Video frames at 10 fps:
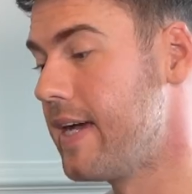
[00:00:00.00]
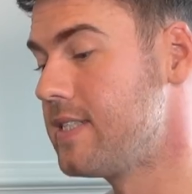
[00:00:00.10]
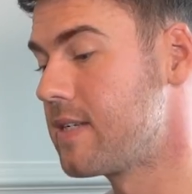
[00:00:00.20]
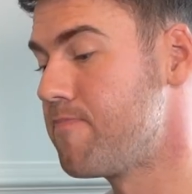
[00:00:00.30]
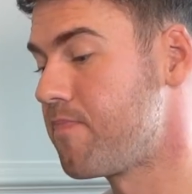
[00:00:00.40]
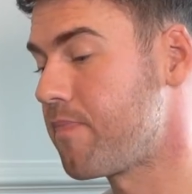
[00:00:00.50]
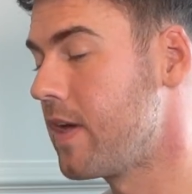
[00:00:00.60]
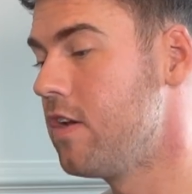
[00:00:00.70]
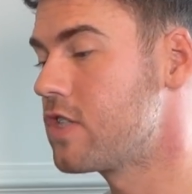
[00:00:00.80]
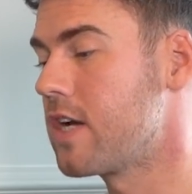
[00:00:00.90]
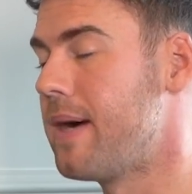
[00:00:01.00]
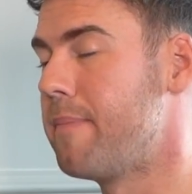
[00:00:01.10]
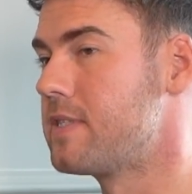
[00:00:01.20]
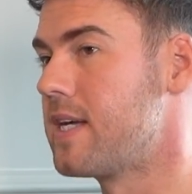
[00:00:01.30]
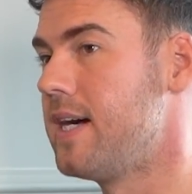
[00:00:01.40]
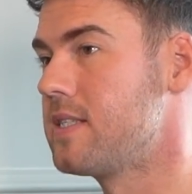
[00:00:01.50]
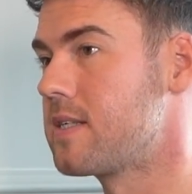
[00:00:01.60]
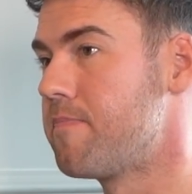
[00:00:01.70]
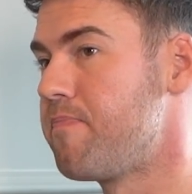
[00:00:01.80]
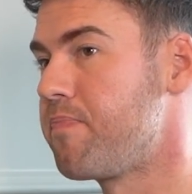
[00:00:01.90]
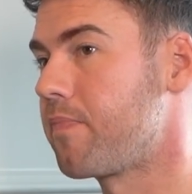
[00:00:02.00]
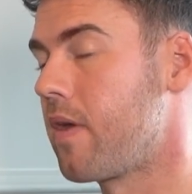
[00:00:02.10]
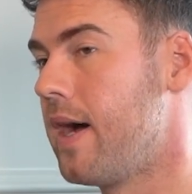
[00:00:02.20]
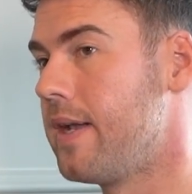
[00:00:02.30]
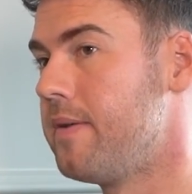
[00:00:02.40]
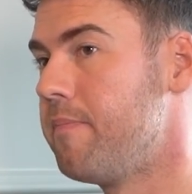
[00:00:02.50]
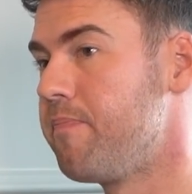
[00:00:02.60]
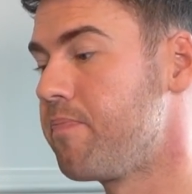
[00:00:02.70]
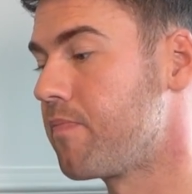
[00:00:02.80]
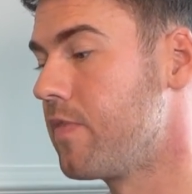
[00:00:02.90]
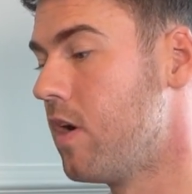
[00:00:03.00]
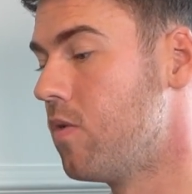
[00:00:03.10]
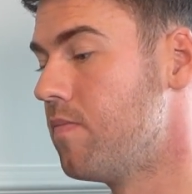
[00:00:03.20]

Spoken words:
is. He looks like a man possessed. And, you know,